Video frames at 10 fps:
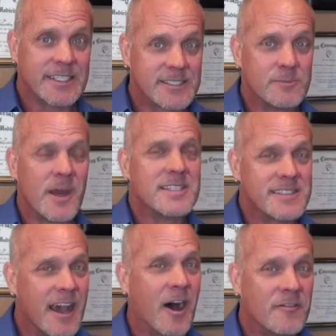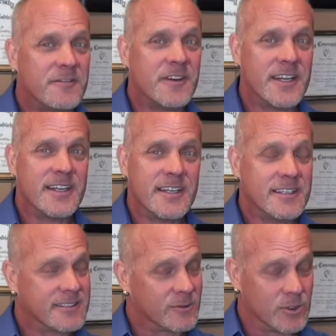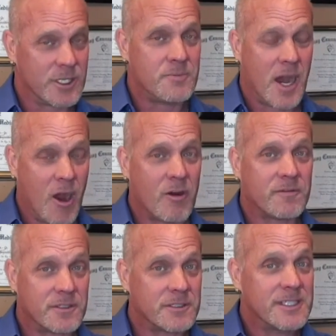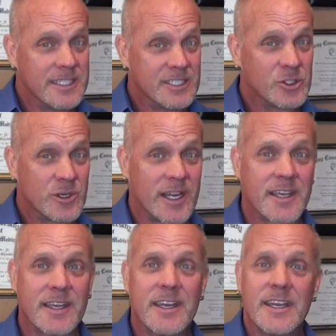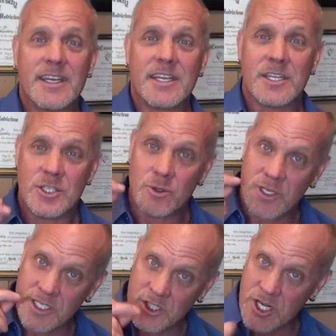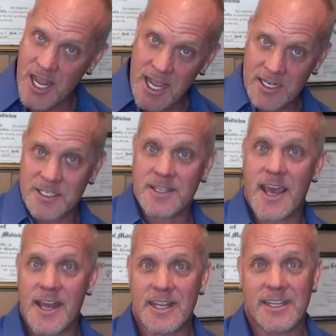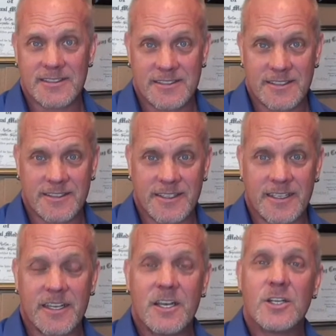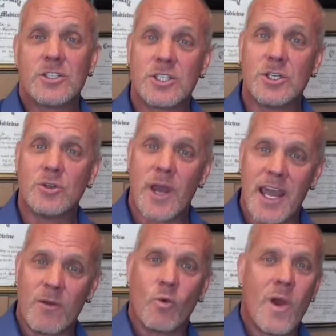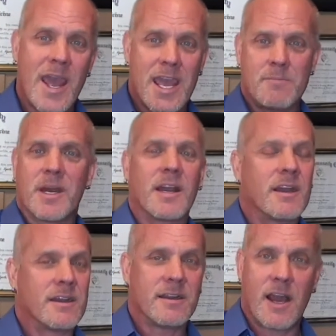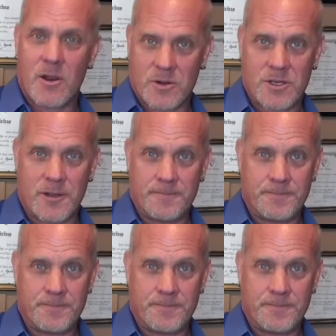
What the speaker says: to myself, it's a really powerful trick. You can change that instantly to a way better outcome.